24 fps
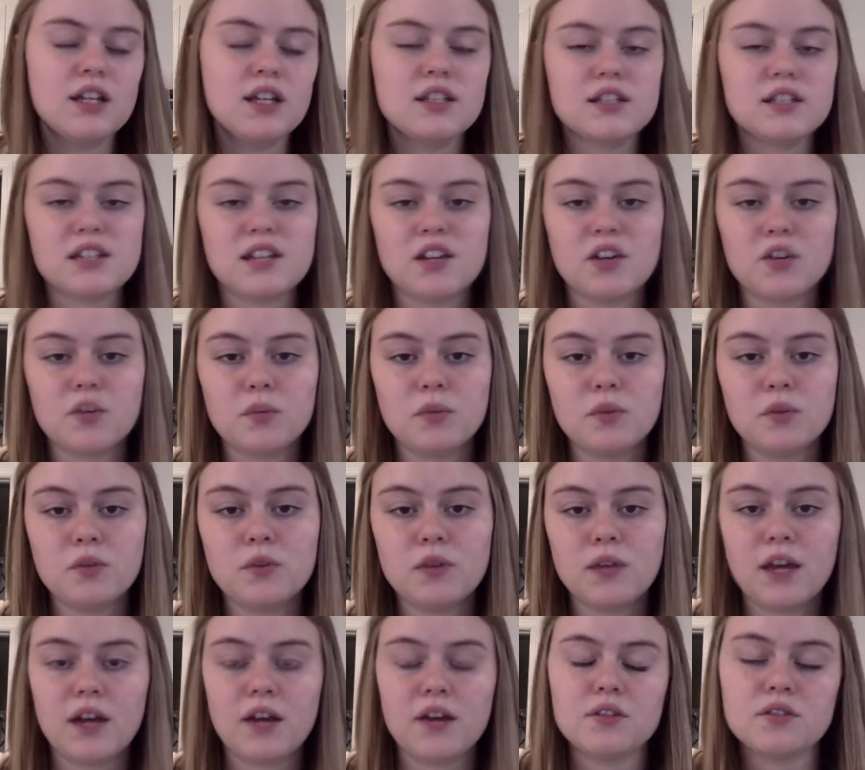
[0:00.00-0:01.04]
to help you
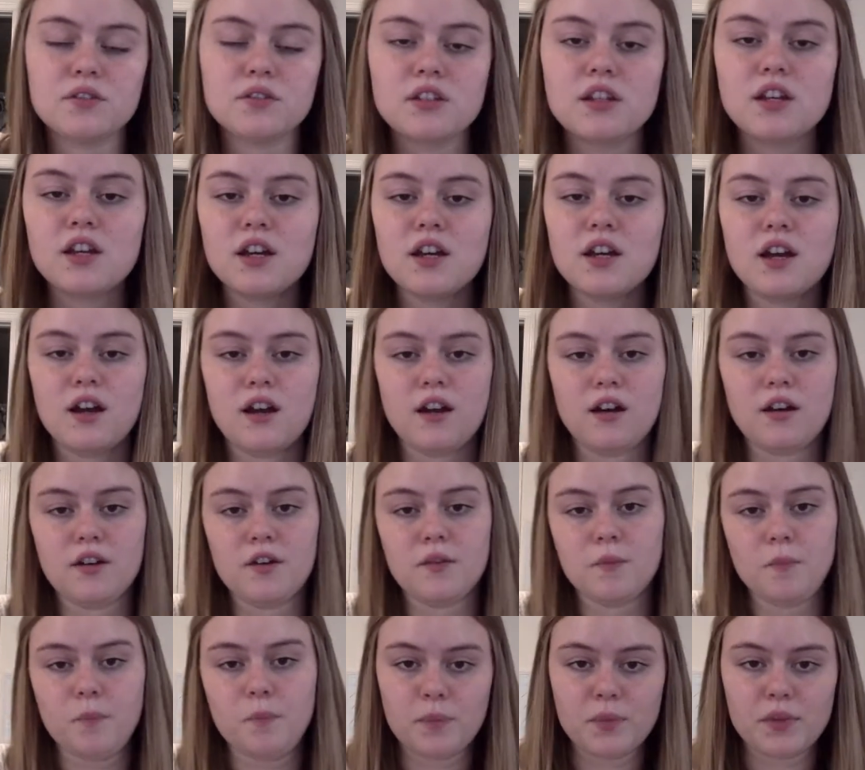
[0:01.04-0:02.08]
count.
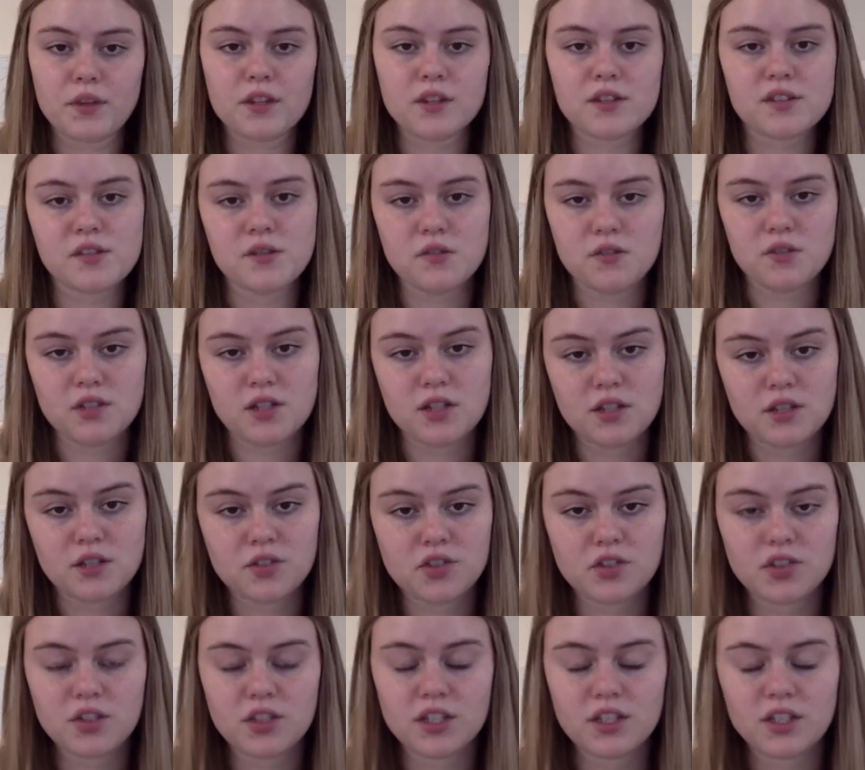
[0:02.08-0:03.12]
So
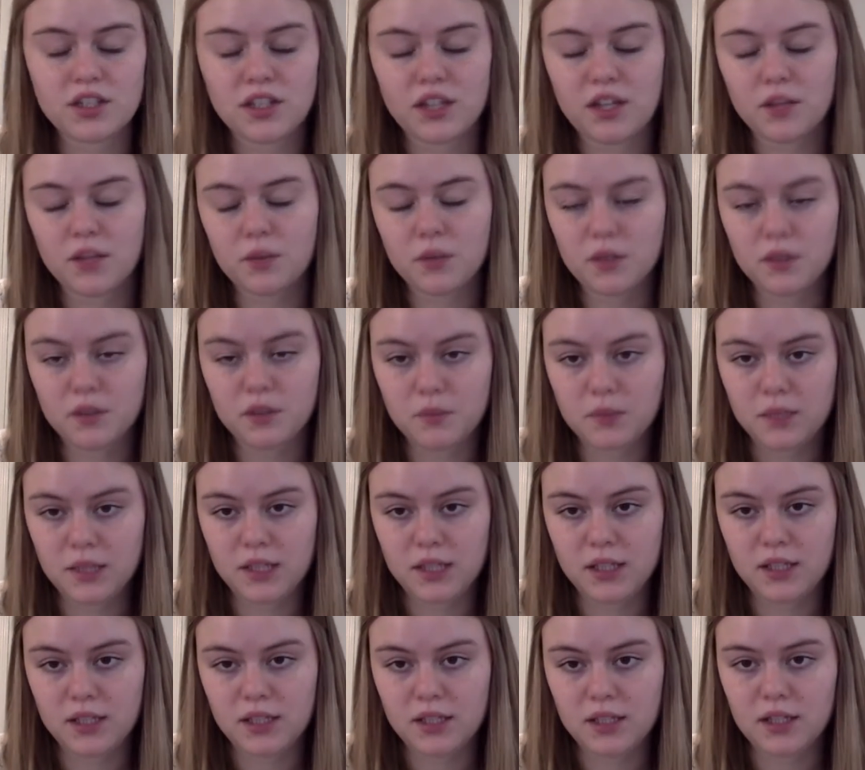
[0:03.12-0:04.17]
essentially they would
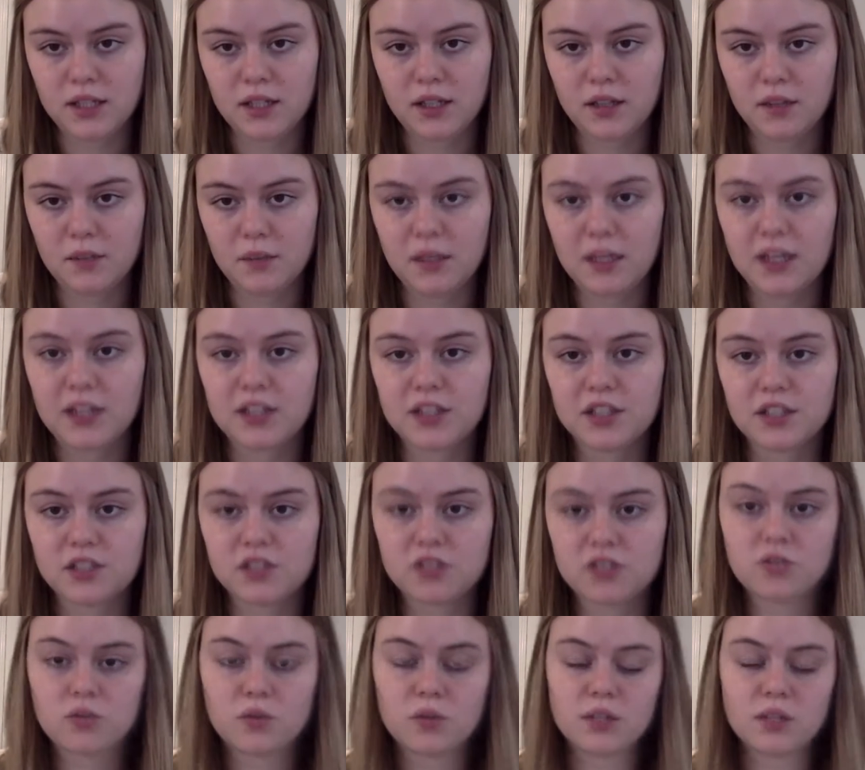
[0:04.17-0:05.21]
be counting to
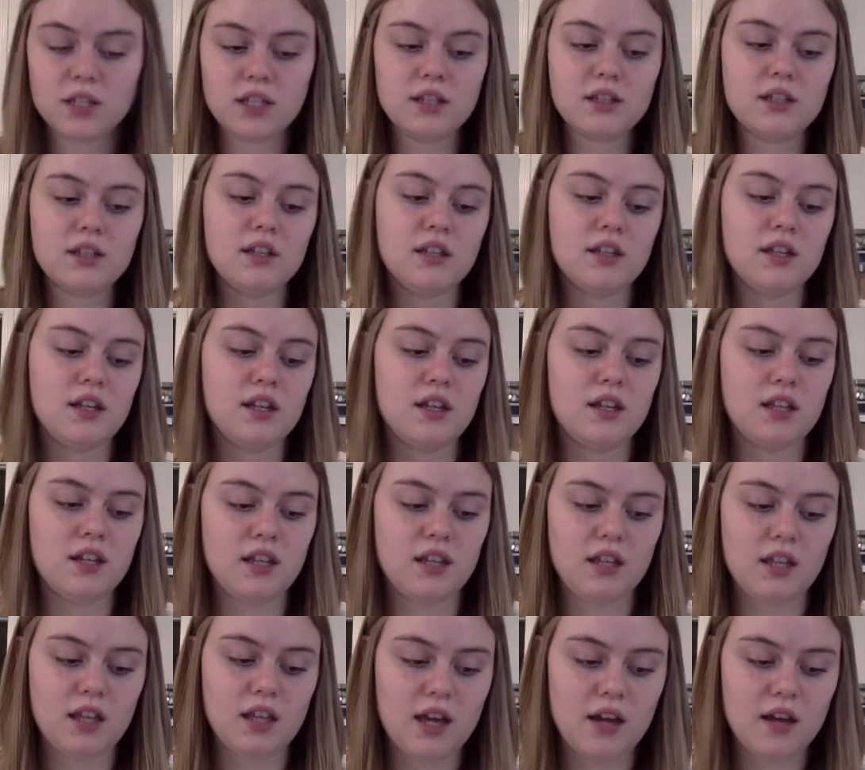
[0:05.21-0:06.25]
20.
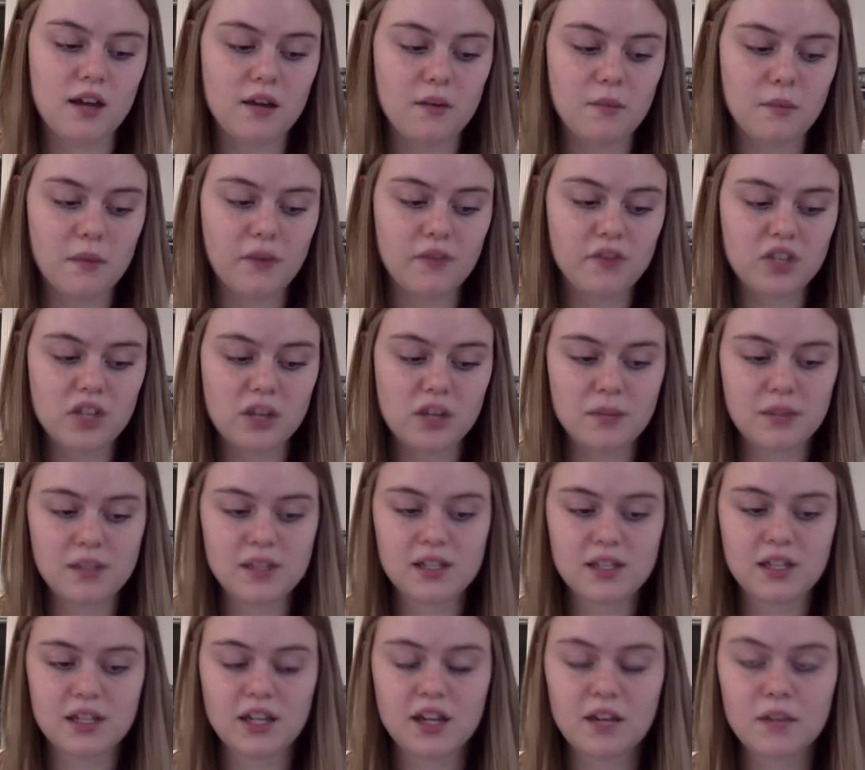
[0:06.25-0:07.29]
Every time they
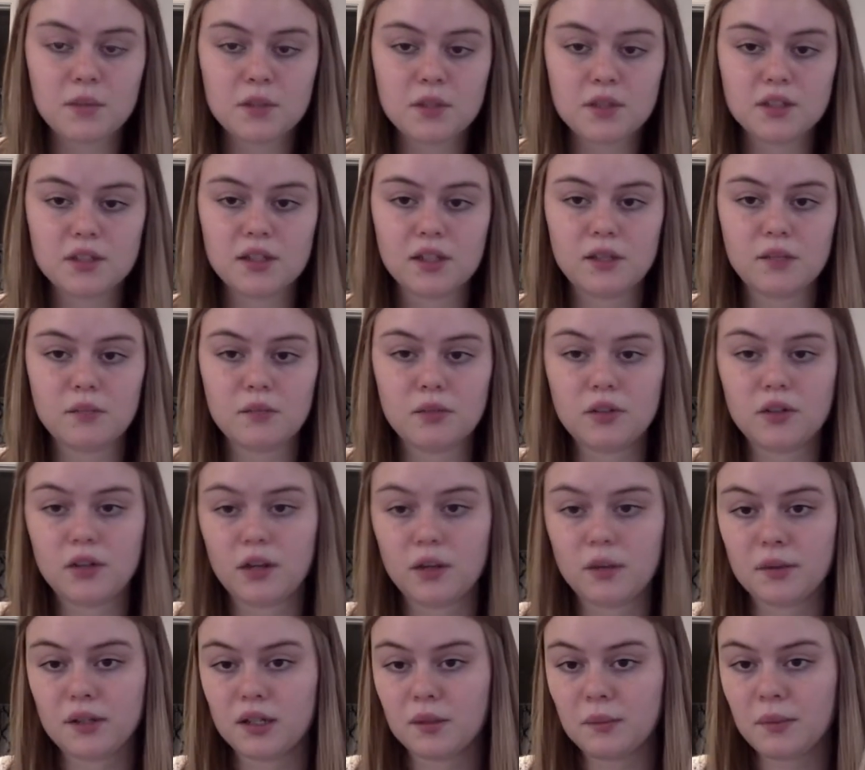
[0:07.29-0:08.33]
say a number, they'd be
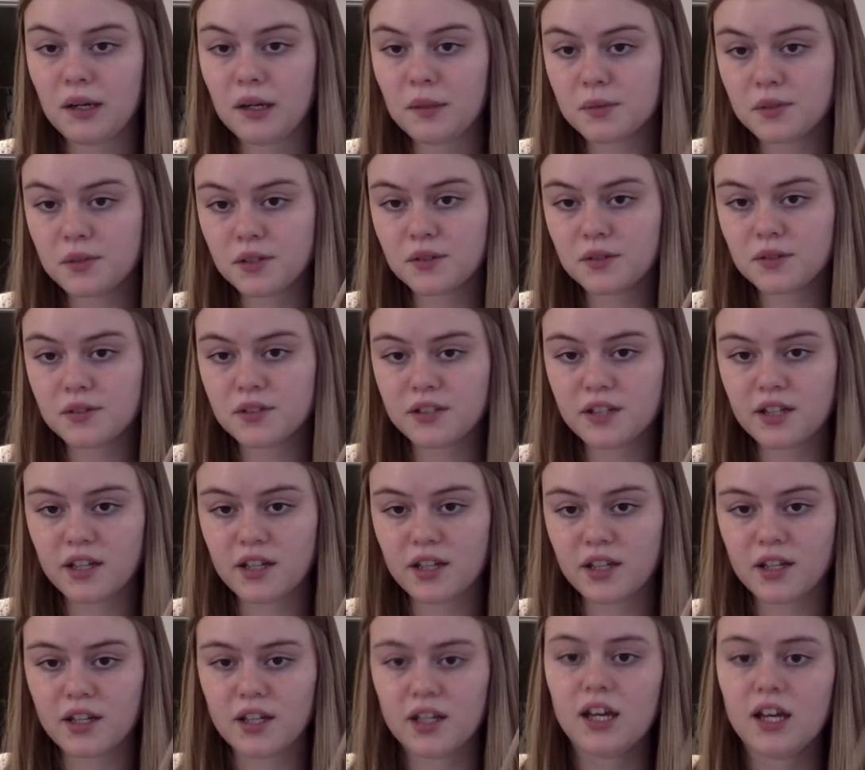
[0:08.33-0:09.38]
grabbing a popsicle
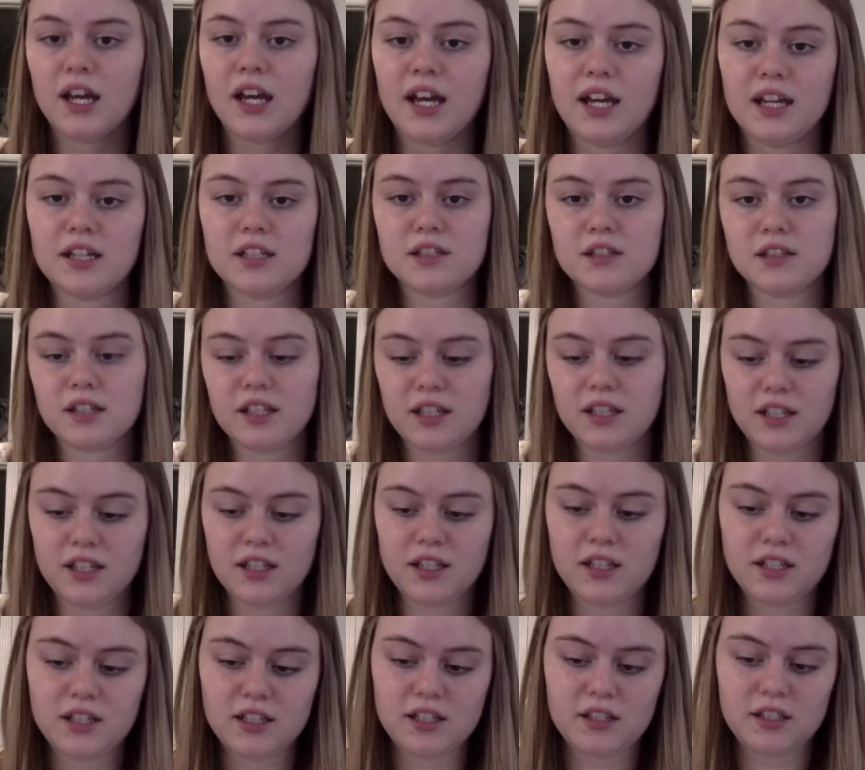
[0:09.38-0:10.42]
stick and laying
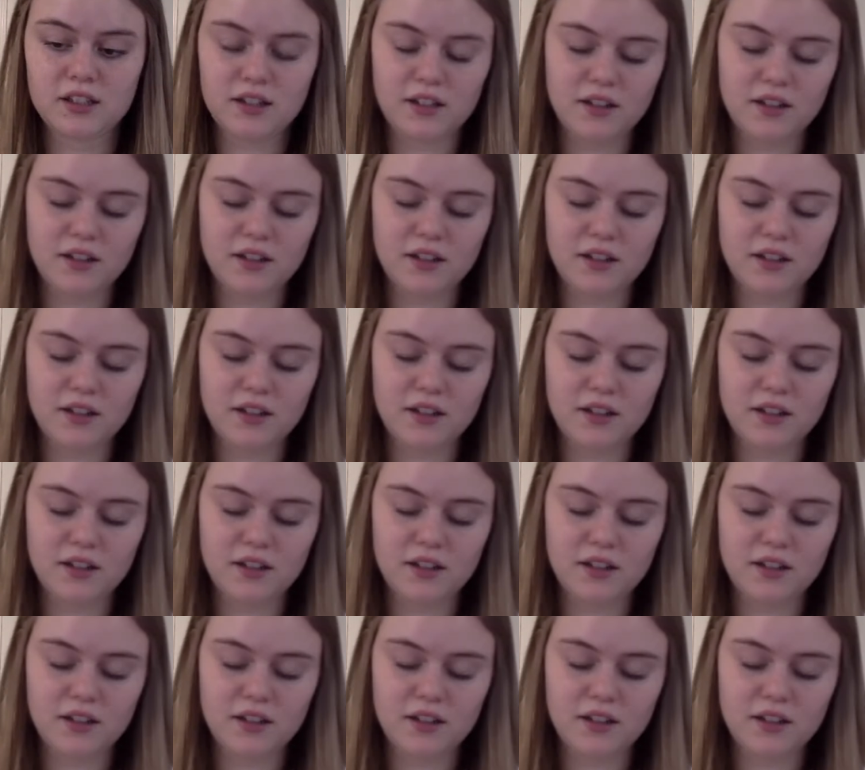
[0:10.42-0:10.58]
it